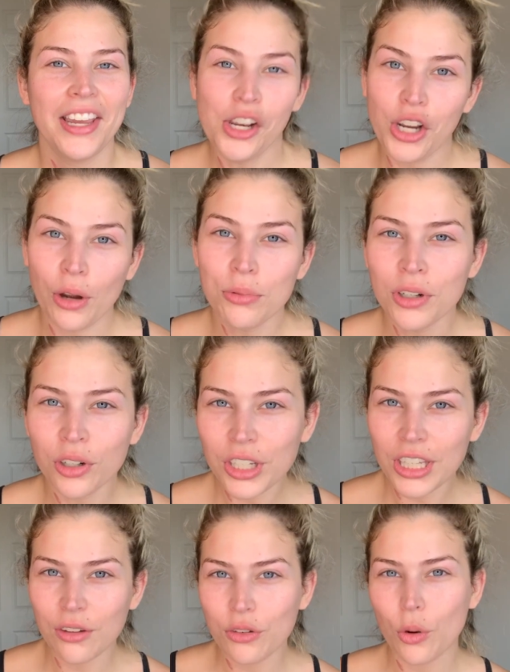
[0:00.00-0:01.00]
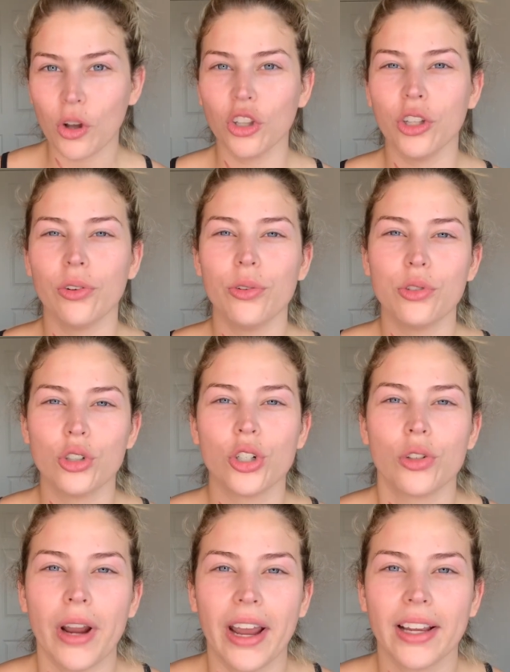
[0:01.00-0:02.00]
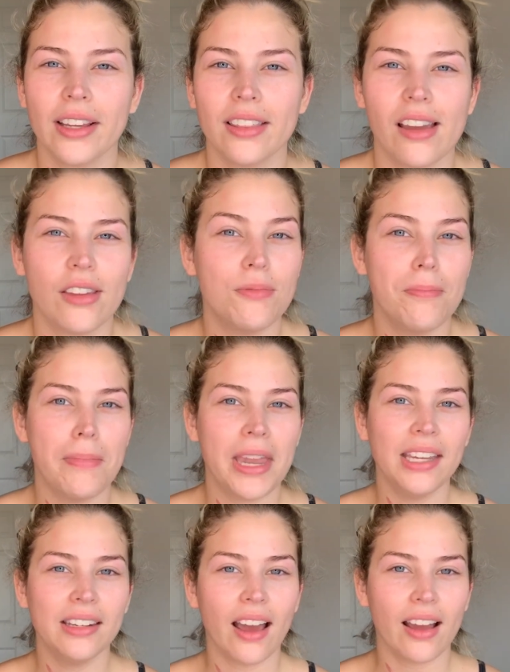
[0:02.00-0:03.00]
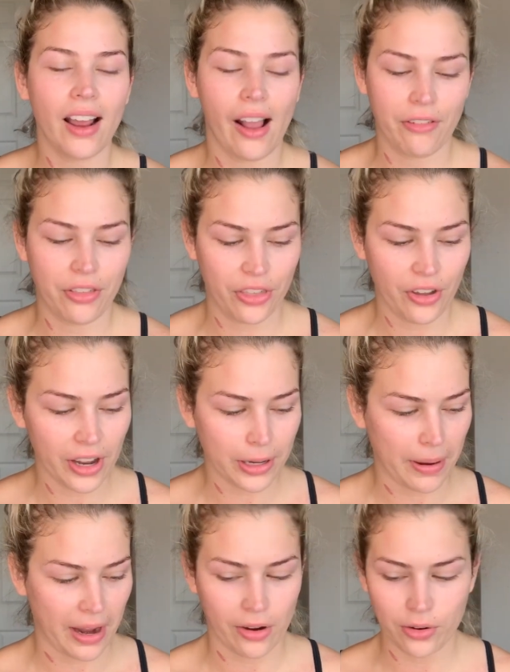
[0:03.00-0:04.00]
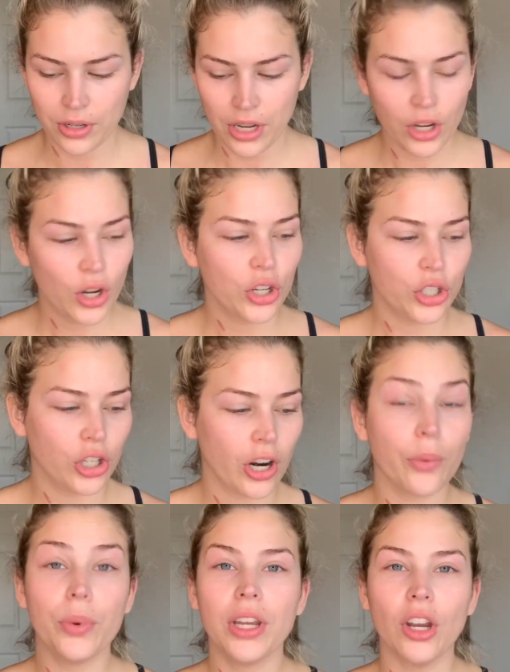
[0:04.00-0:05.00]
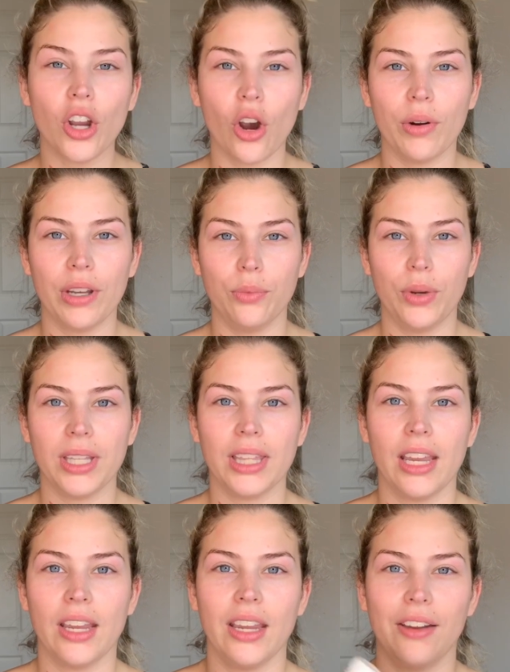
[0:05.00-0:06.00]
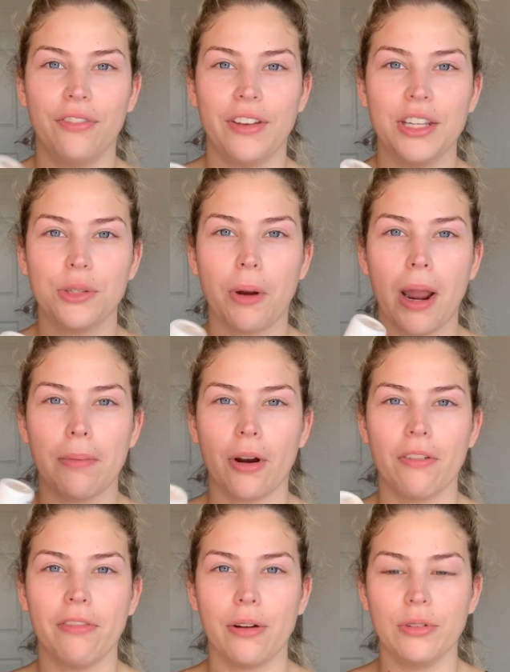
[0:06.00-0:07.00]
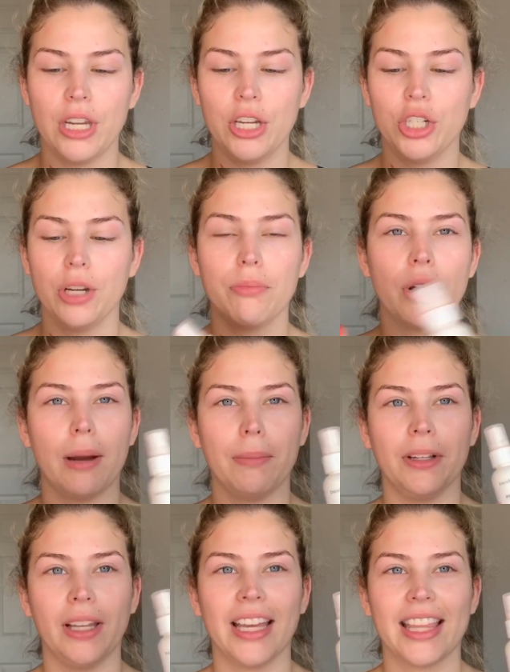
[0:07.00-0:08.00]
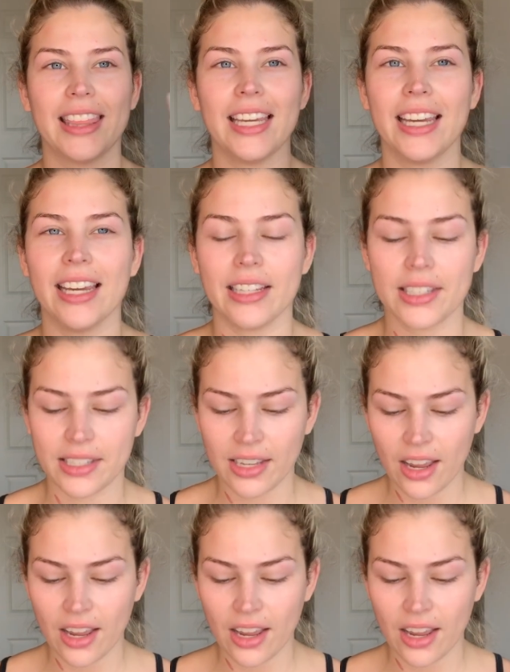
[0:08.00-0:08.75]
Now I'm gonna give you a little trick that you may not have thought about. Sure, we could go in with a face primer, a foundation primer like this.